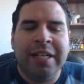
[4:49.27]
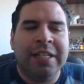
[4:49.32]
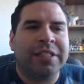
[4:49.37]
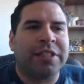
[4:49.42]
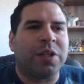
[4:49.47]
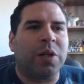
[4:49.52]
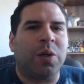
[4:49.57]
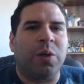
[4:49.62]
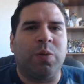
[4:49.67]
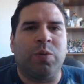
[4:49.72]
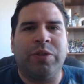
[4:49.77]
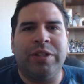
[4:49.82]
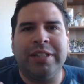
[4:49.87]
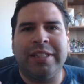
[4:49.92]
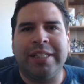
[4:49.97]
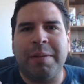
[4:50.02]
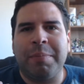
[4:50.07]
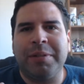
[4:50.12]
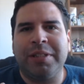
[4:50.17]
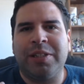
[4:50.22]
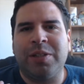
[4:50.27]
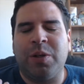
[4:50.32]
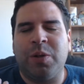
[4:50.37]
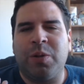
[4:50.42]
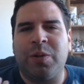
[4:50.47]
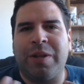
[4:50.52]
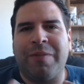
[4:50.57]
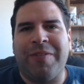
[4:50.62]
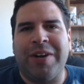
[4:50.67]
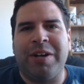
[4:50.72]
So this
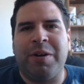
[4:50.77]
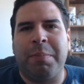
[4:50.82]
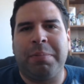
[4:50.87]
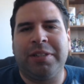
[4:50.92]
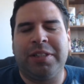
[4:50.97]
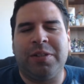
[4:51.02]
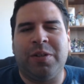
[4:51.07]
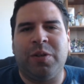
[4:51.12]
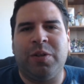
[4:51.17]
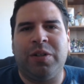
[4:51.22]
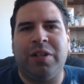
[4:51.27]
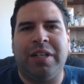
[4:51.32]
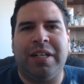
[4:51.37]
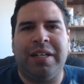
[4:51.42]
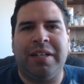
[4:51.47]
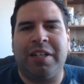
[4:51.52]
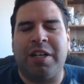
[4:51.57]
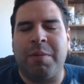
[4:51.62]
episode, the final episode,